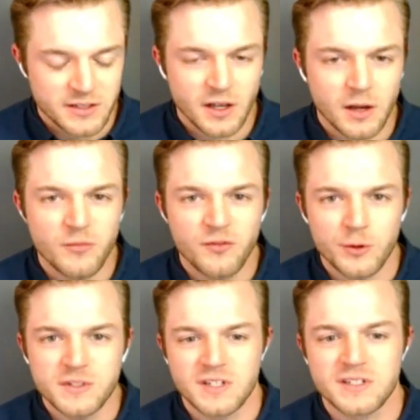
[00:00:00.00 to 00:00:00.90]
up for
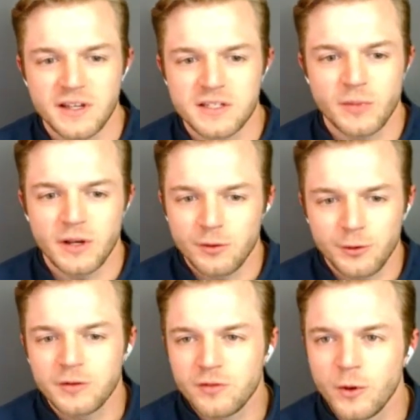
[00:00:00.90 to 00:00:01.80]
success by
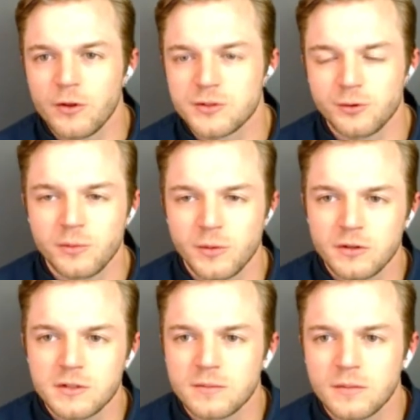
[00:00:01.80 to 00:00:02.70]
learning from all those early
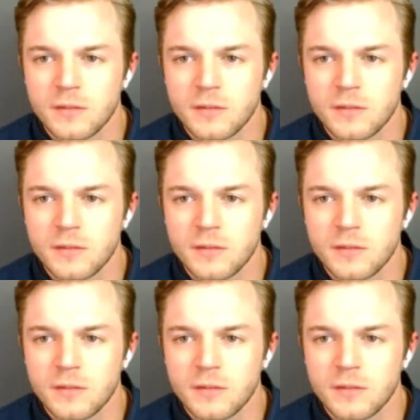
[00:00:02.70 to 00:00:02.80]
builds.